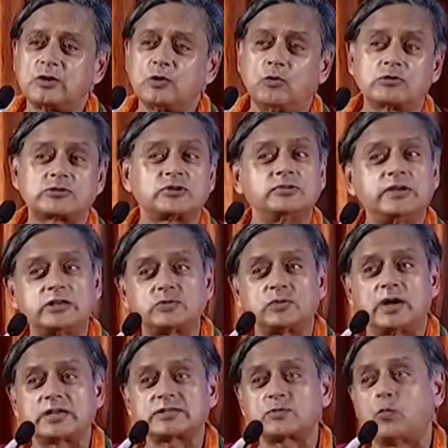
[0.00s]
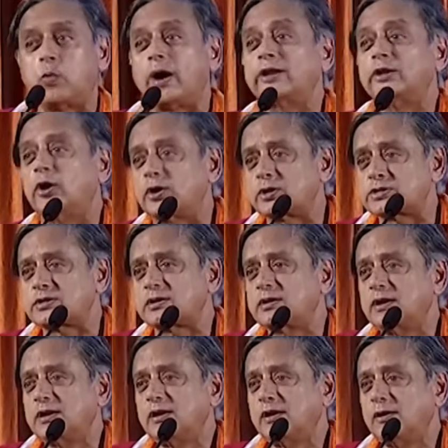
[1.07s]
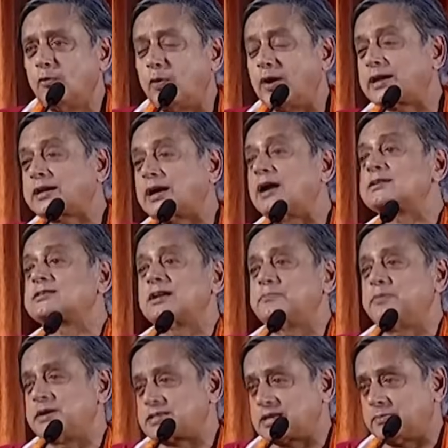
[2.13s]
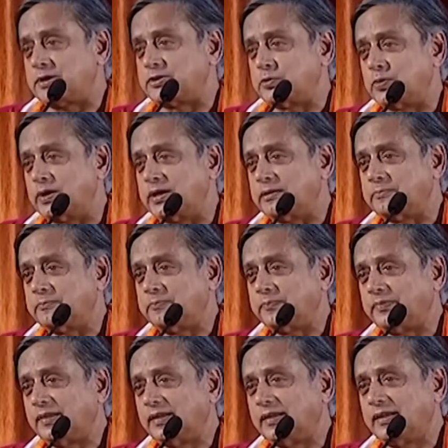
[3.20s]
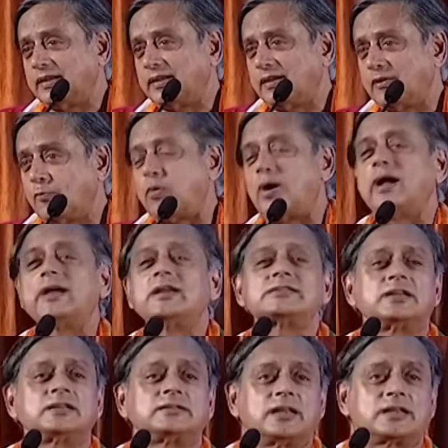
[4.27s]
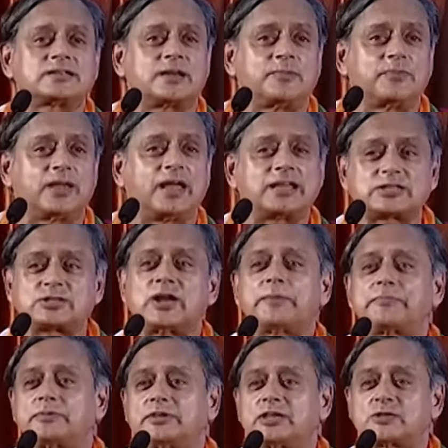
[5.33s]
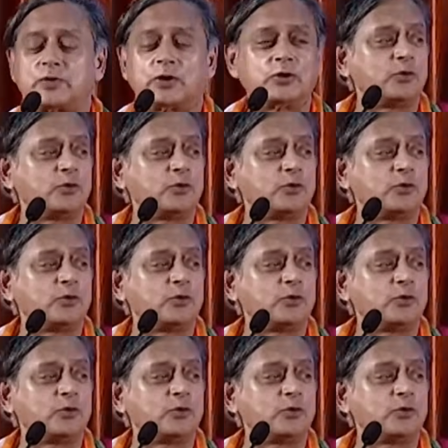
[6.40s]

You also need to ask why not? Why can't it be some other way? Why is it that something has to happen this way?